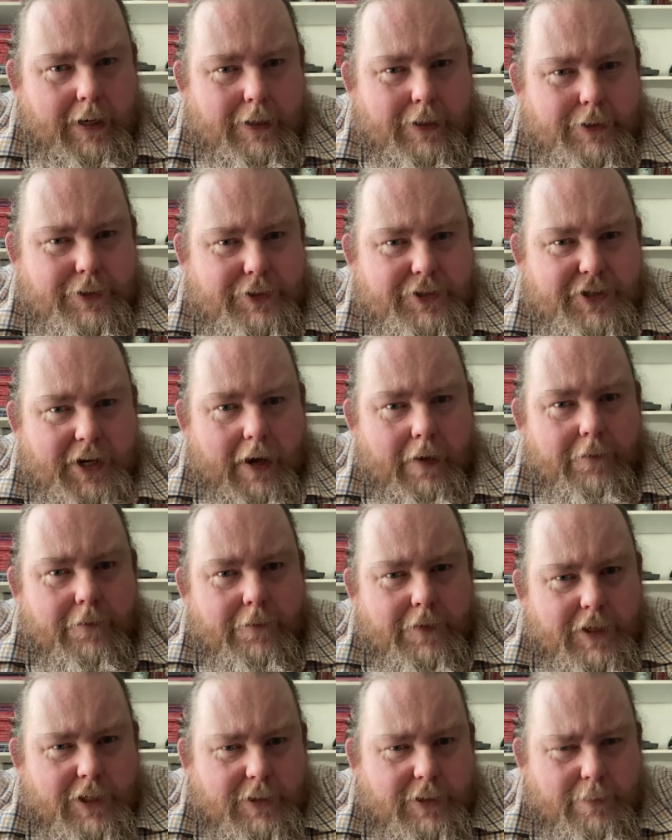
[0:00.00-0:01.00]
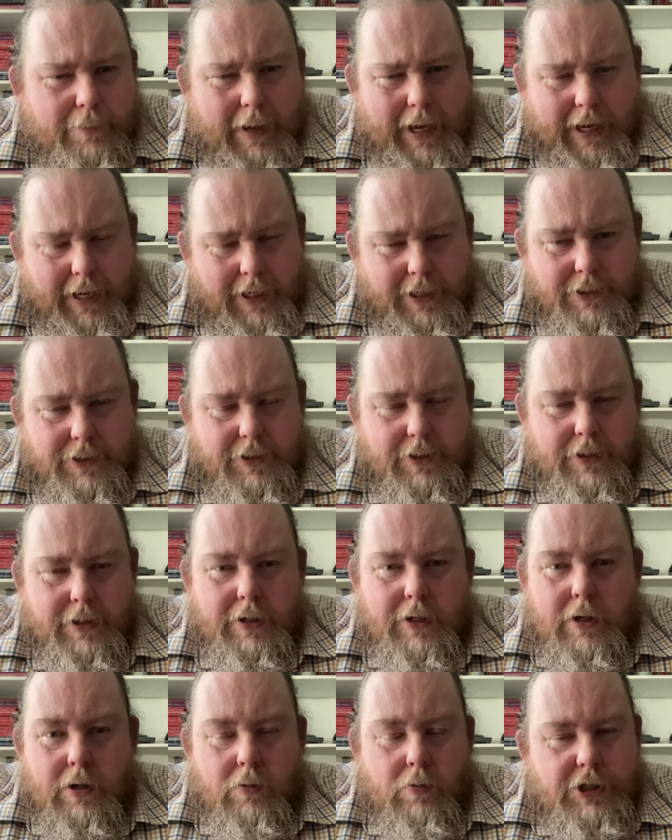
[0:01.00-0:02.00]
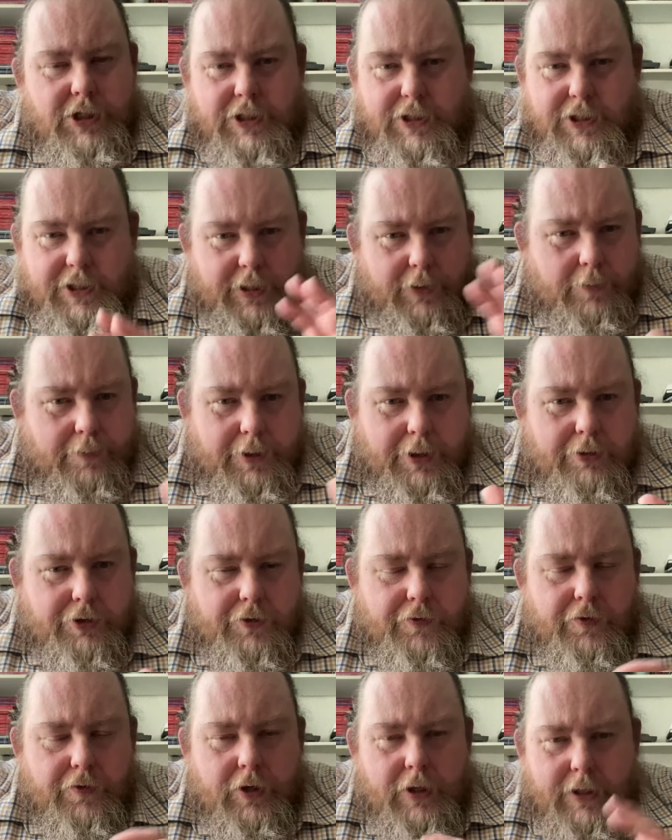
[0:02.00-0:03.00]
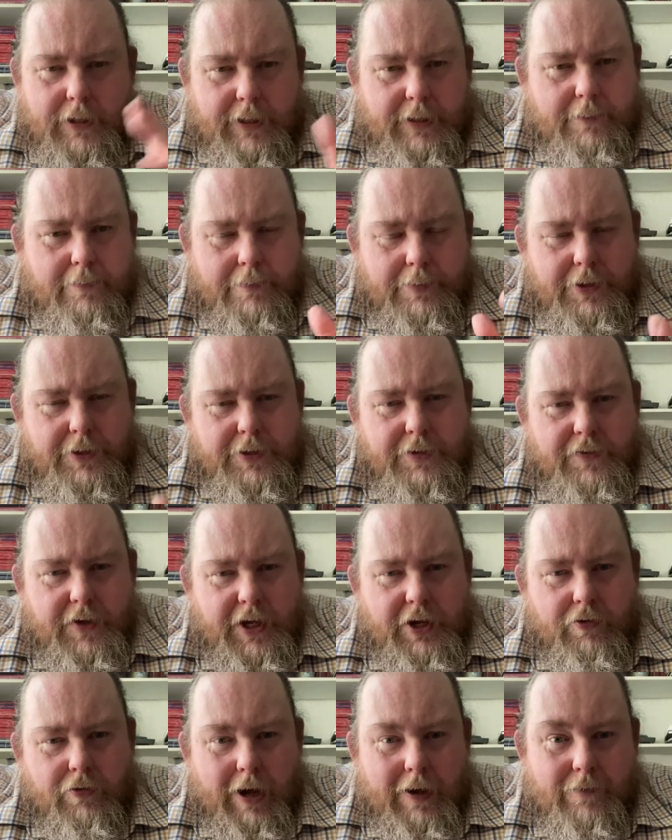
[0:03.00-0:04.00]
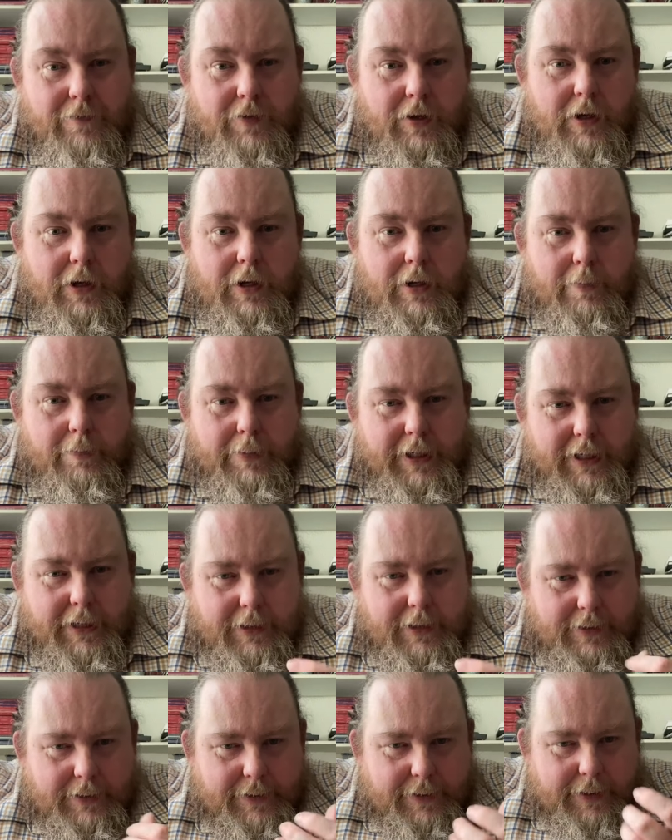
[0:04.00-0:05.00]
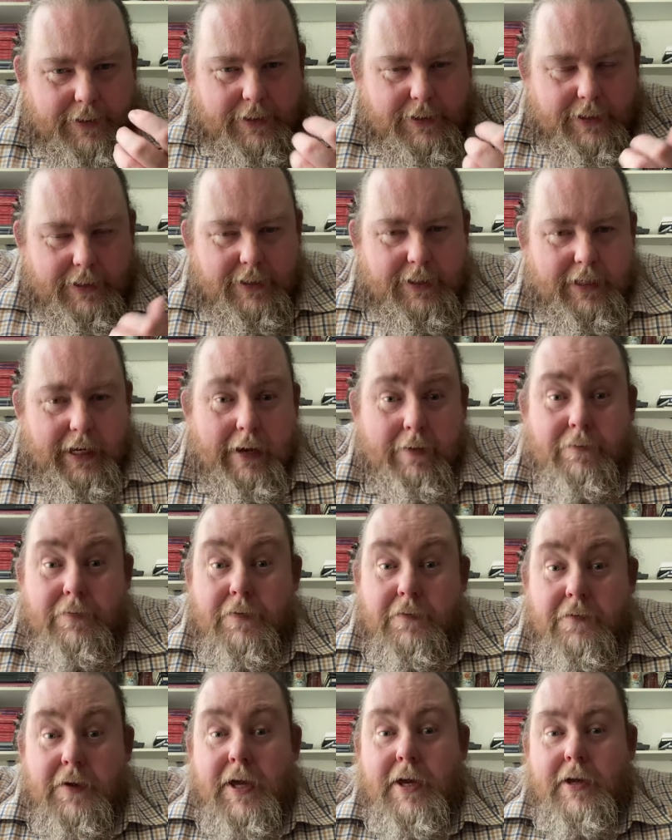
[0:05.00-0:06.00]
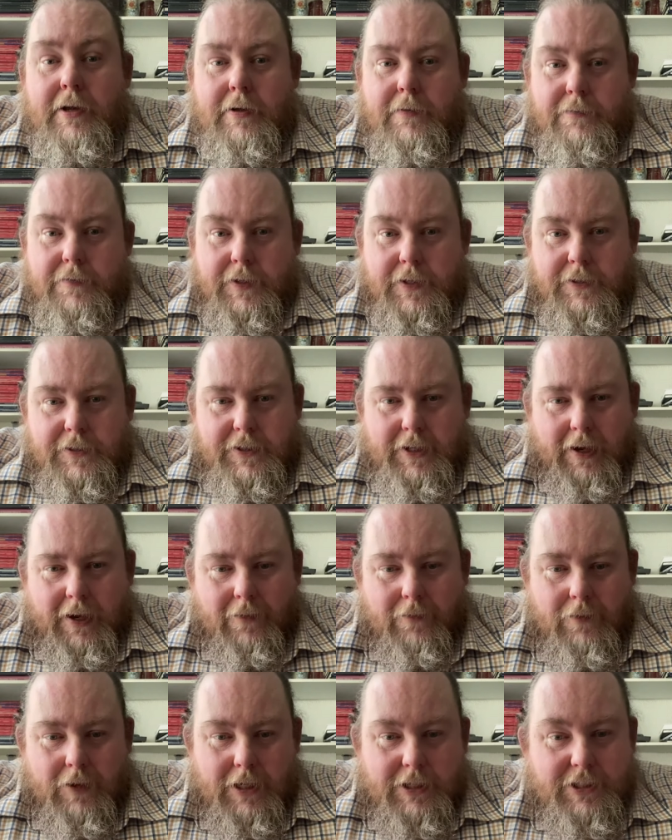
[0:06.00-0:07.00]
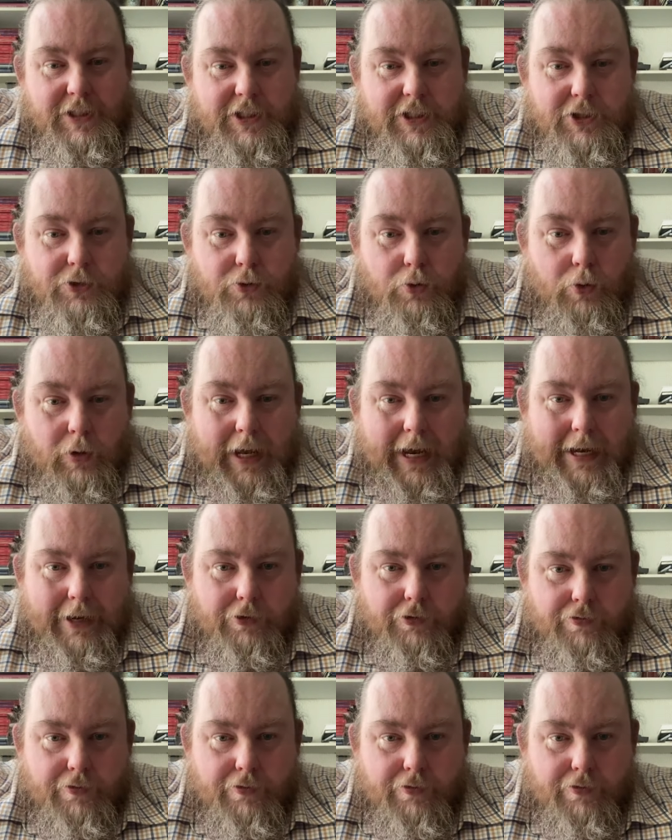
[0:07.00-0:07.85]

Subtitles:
stuff that's made, which is still beautiful and beautifully engraved, but it doesn't have the feel of this stuff because this is all hand